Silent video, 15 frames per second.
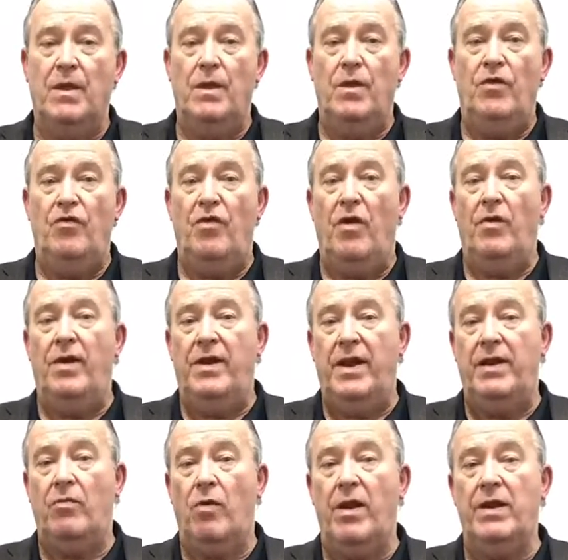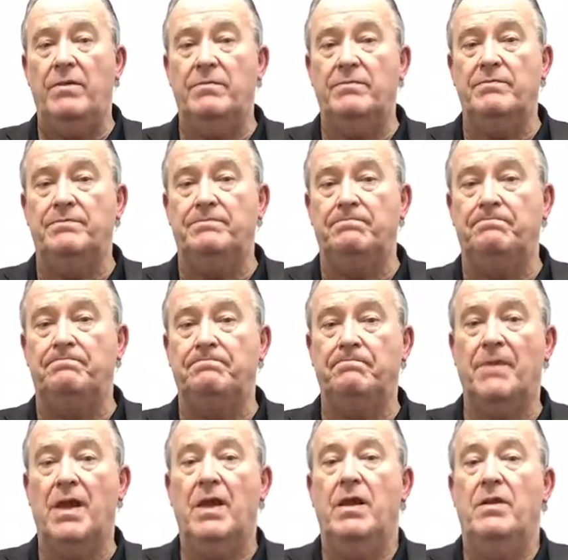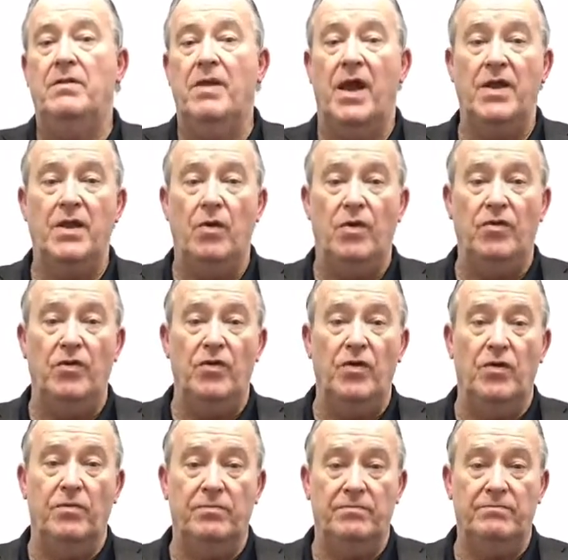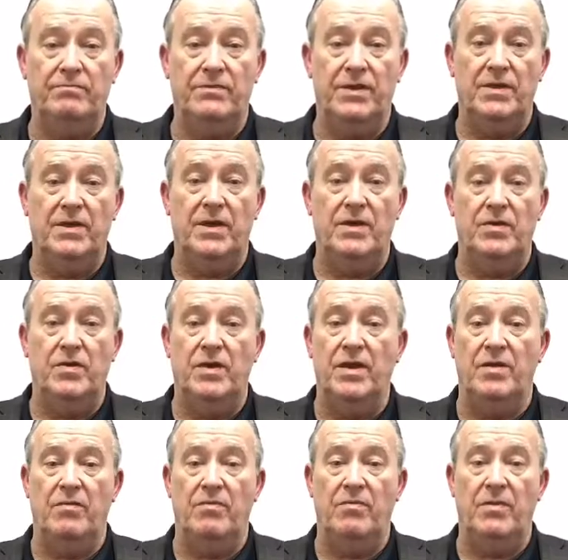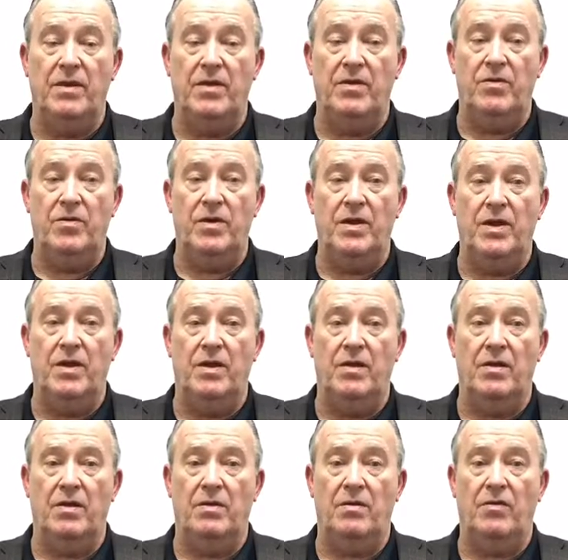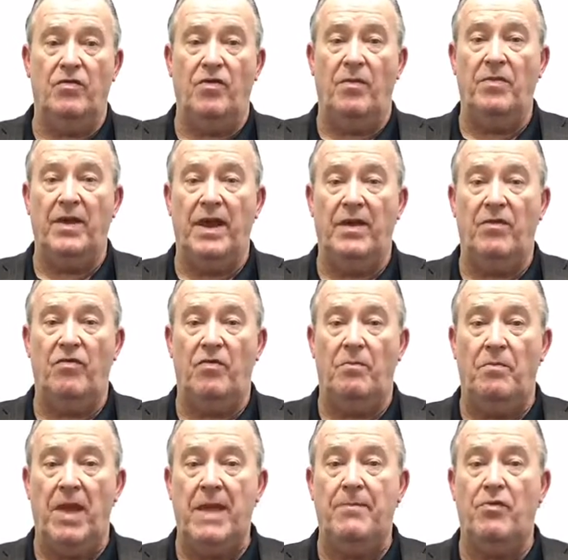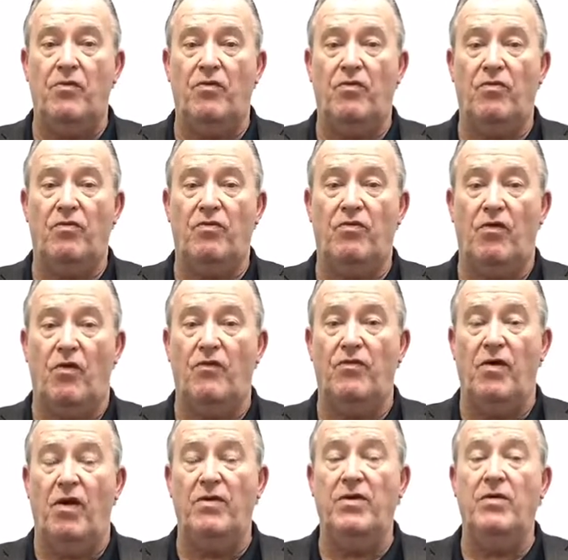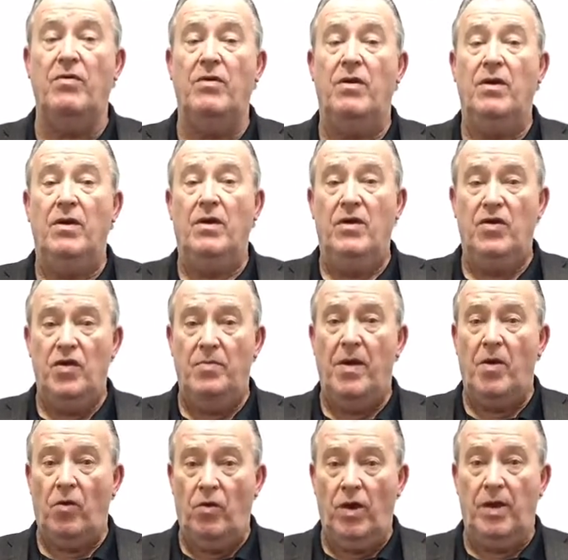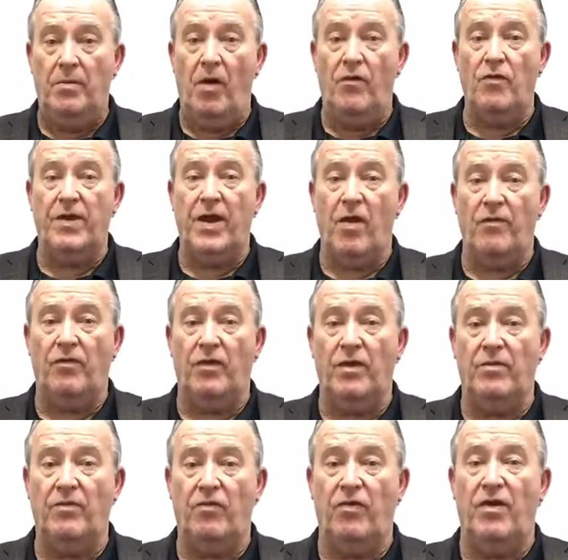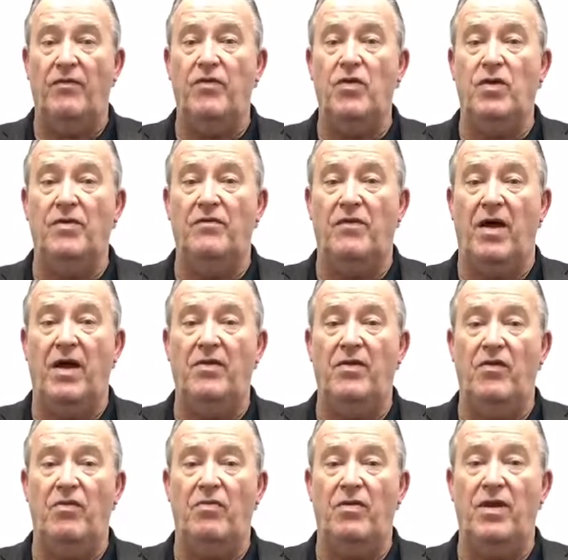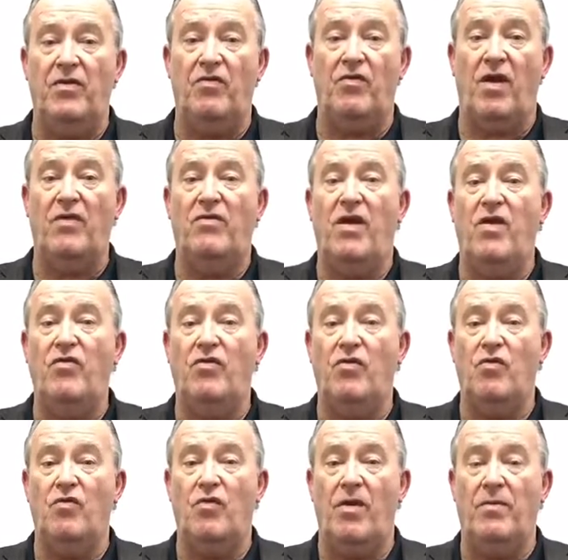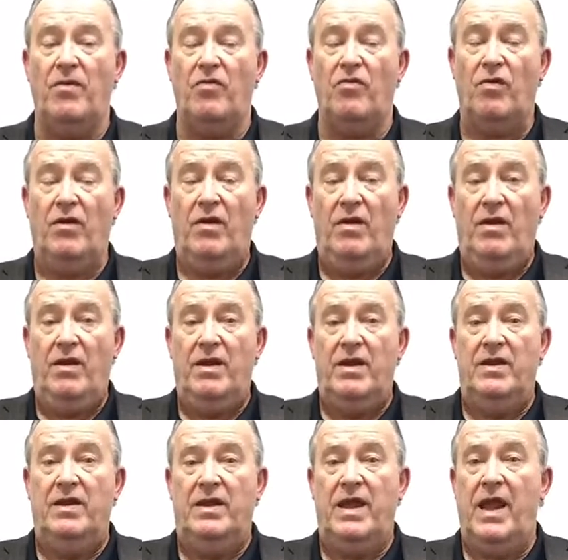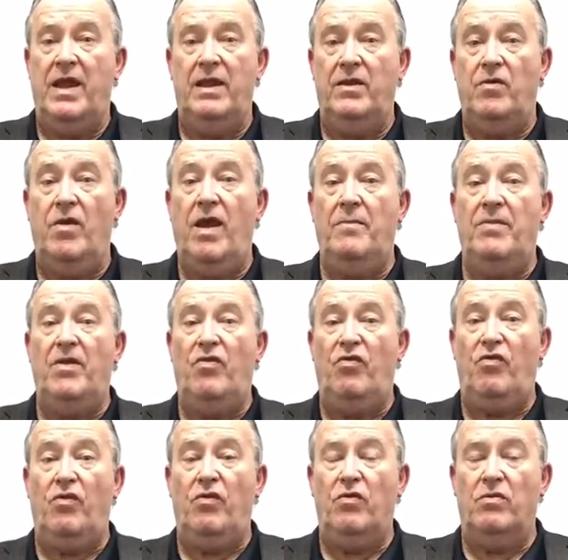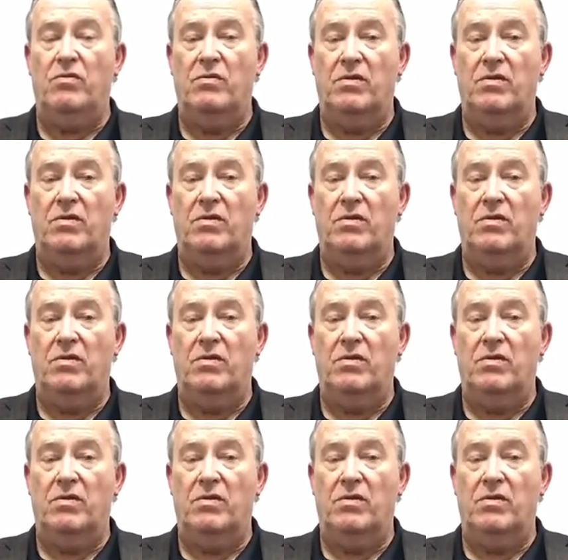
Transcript: So at any rate, now you know what to do. You get some papers served on you. You better look them over carefully. See if you can find the citation or summons indicating you have been sued